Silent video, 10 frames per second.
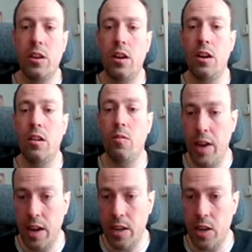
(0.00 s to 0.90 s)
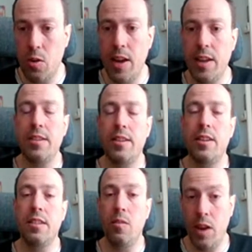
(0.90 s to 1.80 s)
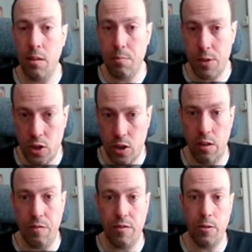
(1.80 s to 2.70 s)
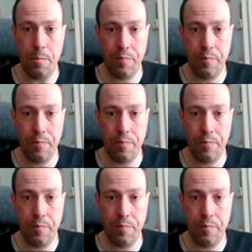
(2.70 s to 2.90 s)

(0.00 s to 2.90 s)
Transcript: well curated, and well preserved.